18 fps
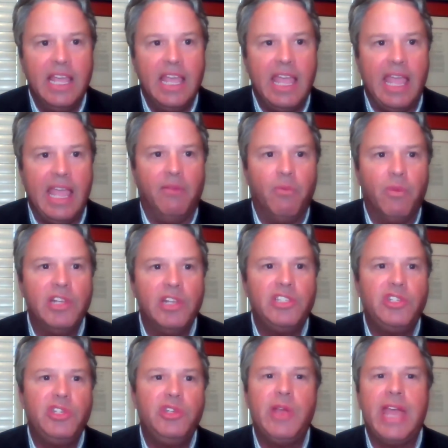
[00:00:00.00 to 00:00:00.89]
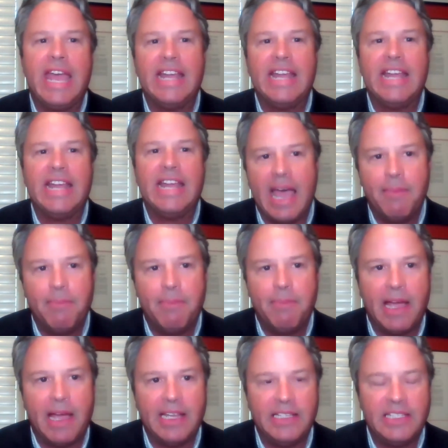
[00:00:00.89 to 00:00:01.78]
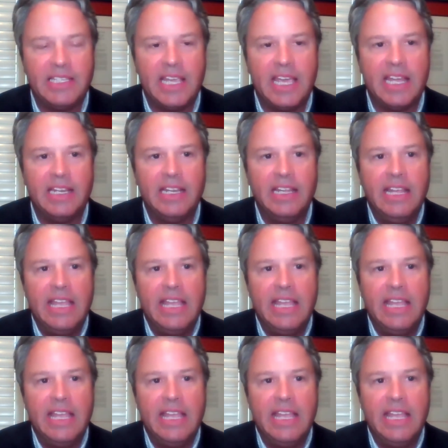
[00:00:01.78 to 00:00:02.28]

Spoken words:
And once you had that mindset,